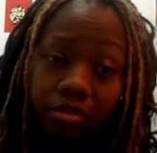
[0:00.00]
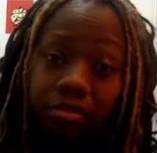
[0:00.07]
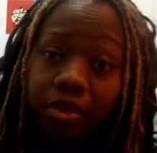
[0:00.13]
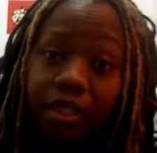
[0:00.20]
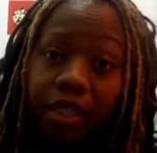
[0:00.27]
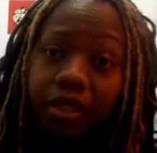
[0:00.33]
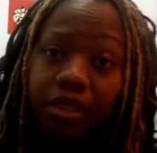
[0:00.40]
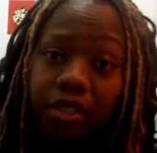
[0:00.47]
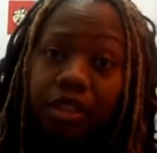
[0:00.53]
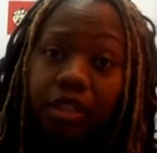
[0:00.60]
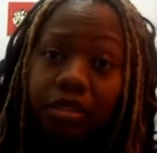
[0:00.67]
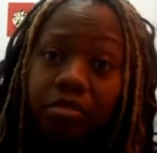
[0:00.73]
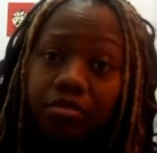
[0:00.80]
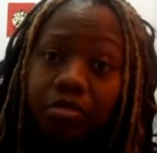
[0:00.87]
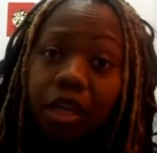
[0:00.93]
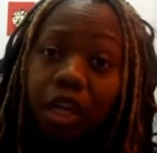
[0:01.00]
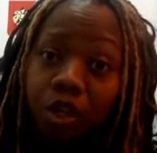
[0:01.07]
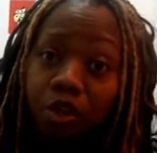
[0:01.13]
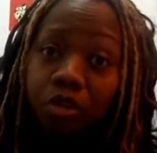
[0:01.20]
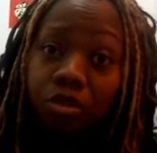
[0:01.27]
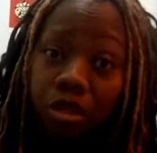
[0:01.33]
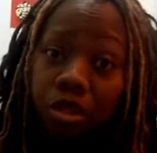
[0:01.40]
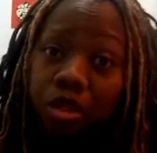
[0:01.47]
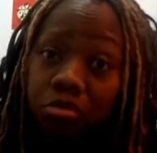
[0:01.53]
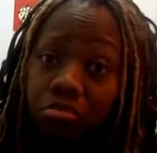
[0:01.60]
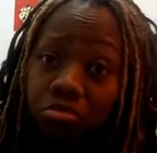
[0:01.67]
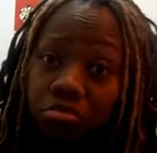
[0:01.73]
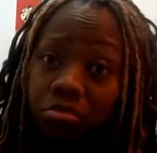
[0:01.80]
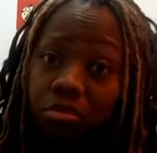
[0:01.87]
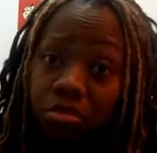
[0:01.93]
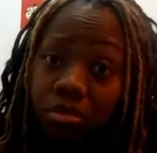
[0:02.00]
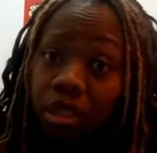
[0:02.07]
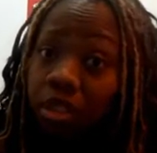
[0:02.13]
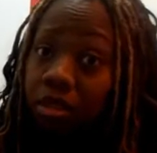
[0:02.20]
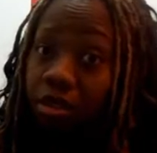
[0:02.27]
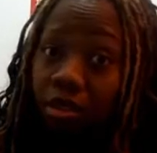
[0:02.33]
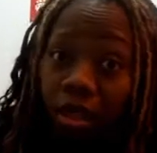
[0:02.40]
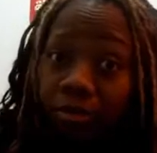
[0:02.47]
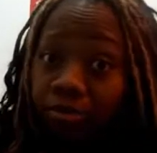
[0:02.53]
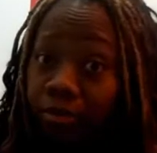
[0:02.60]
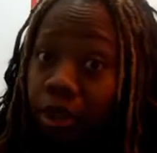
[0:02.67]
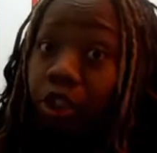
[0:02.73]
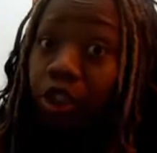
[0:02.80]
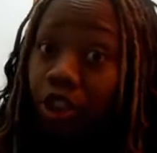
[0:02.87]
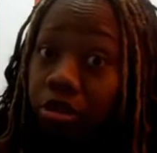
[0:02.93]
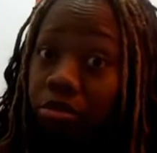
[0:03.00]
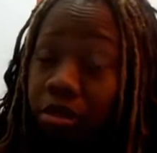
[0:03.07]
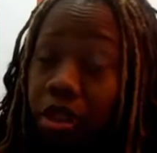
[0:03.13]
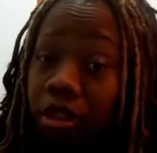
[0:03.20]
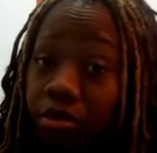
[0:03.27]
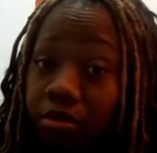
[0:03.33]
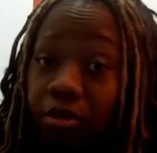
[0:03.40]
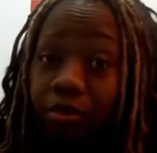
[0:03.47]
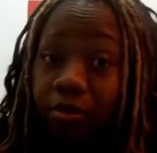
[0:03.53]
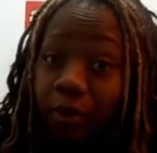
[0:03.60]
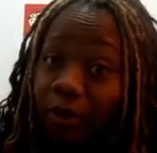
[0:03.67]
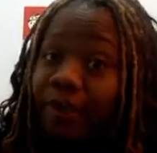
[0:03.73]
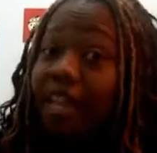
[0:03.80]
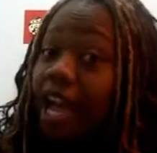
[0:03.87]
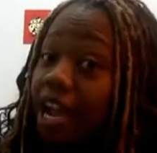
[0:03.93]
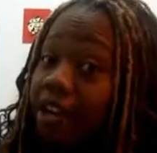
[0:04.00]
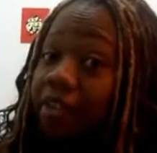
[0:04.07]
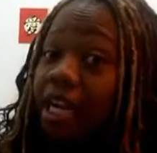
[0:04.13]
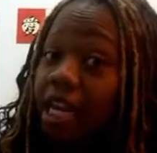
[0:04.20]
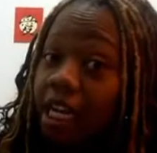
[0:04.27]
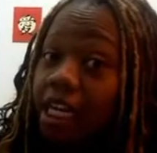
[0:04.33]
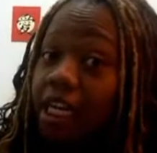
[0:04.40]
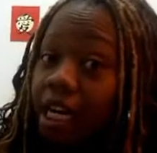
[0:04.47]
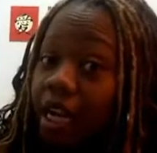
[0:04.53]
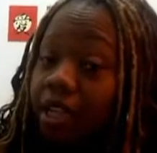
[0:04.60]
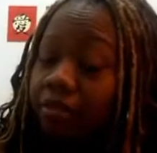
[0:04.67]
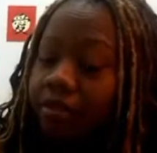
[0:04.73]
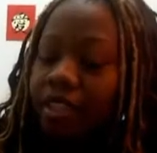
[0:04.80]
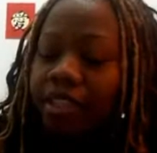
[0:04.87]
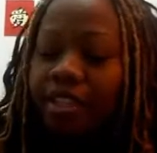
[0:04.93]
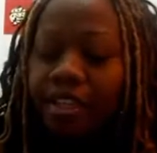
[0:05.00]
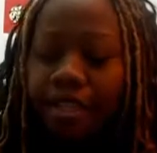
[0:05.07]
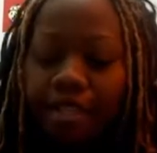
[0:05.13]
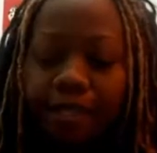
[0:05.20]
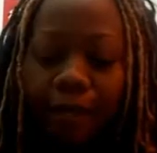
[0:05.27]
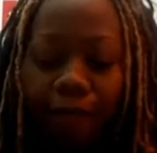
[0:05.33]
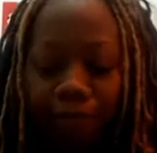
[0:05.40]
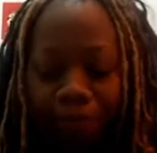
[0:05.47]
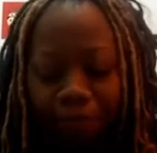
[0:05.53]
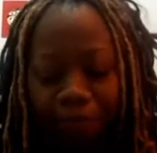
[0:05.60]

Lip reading: but you know, I Googled it. And I'm pretty sure, you know, we rely on that internet. So